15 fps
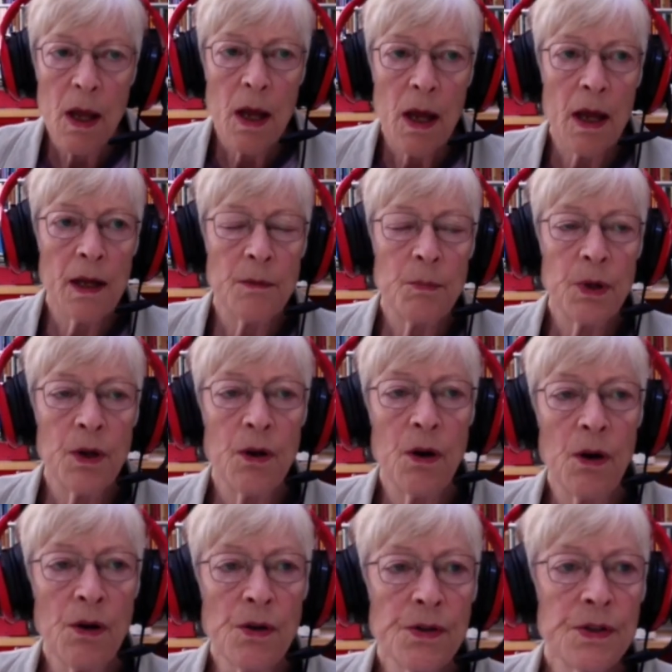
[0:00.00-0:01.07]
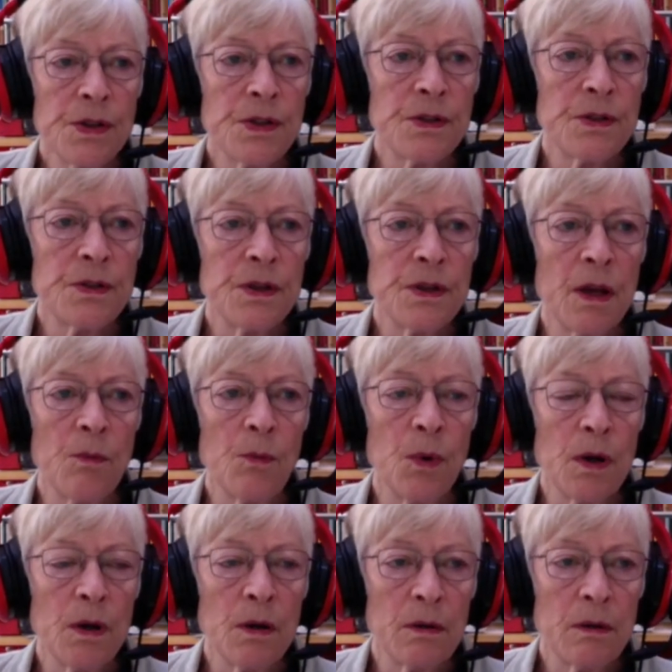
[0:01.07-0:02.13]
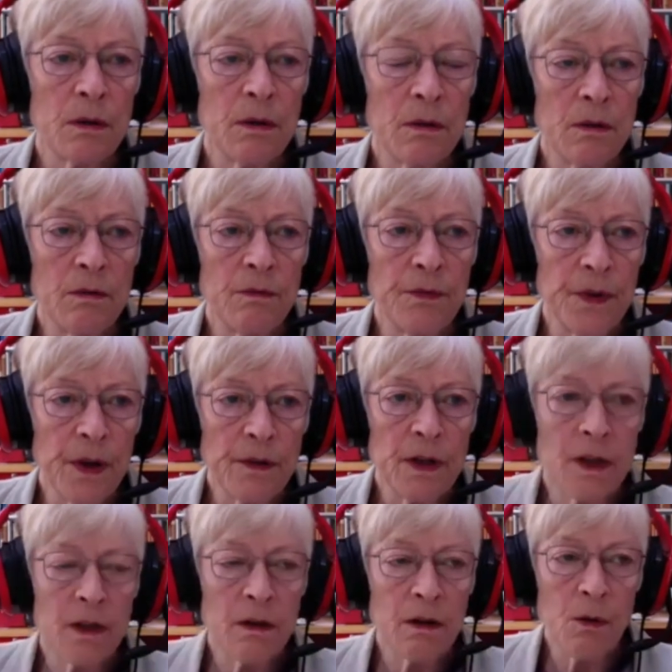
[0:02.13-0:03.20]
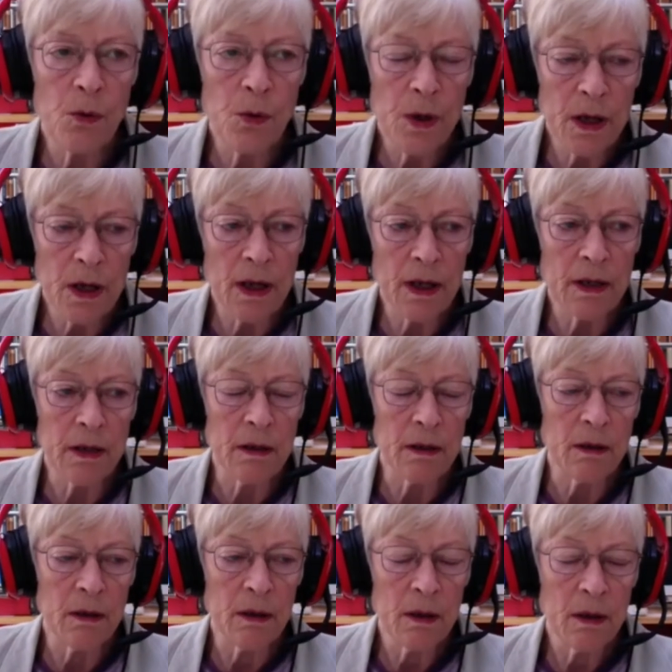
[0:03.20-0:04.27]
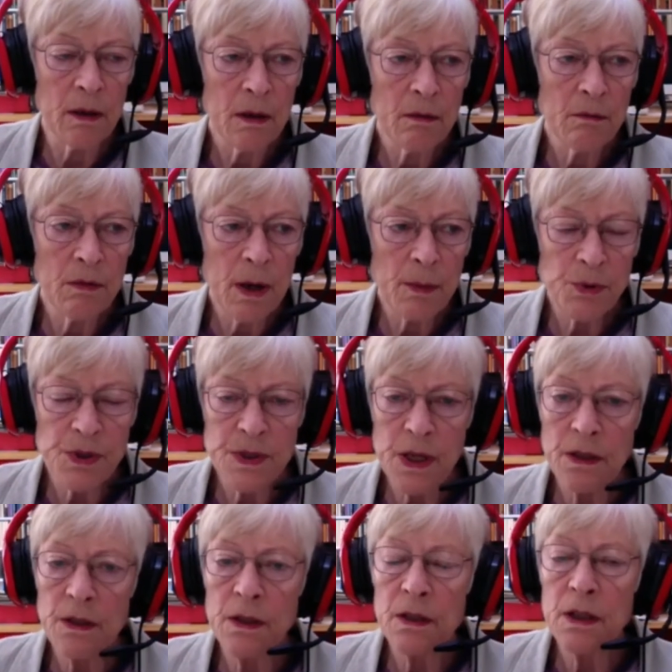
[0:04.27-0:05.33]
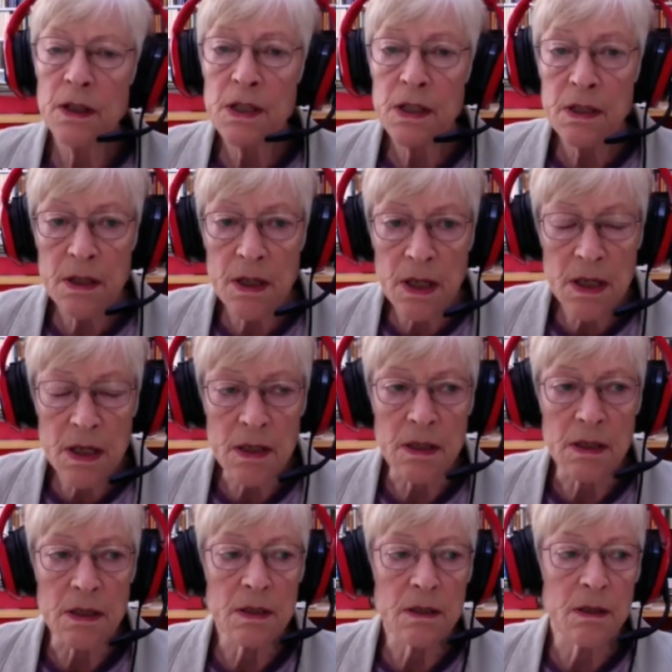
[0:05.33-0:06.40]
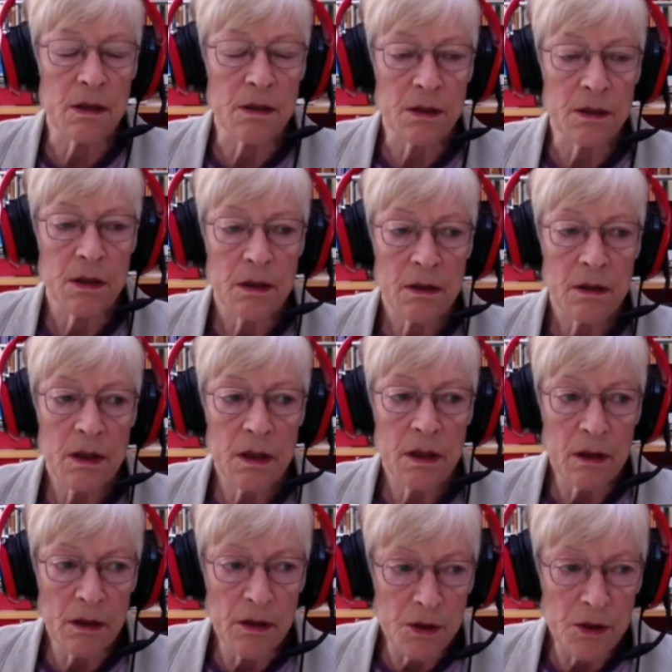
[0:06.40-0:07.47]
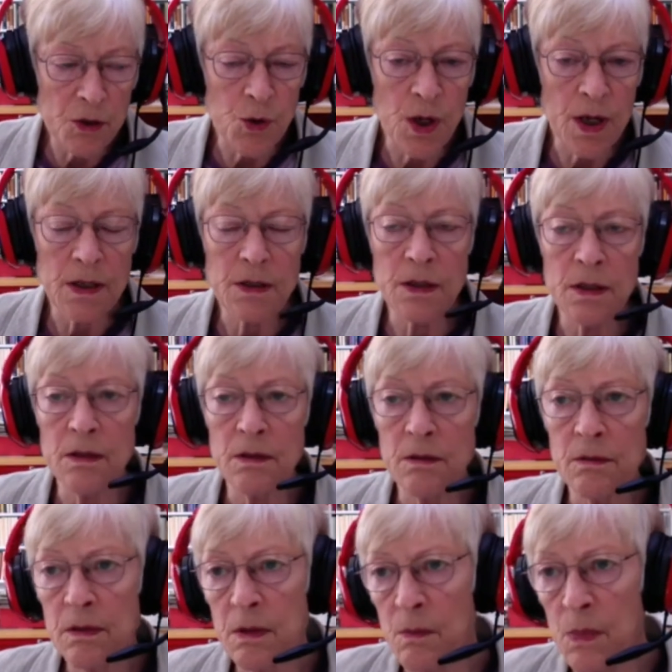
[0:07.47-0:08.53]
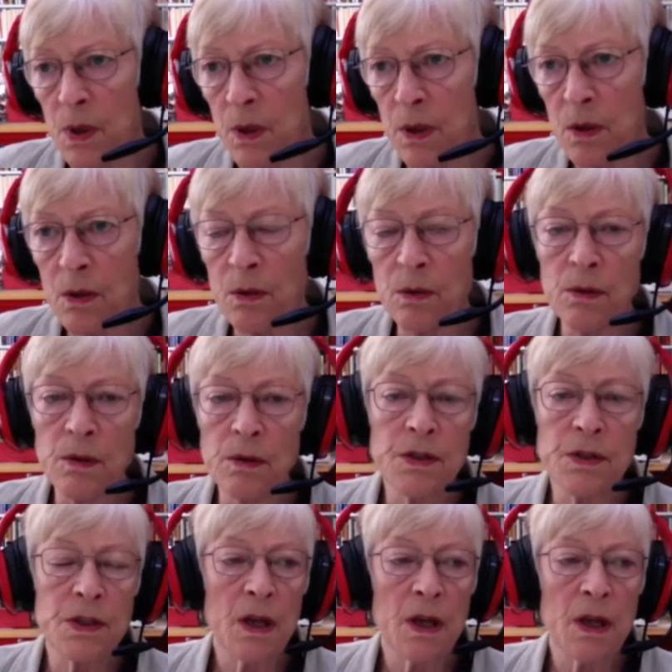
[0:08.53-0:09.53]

And because they were very quickly represented in scenes that illustrated the miracles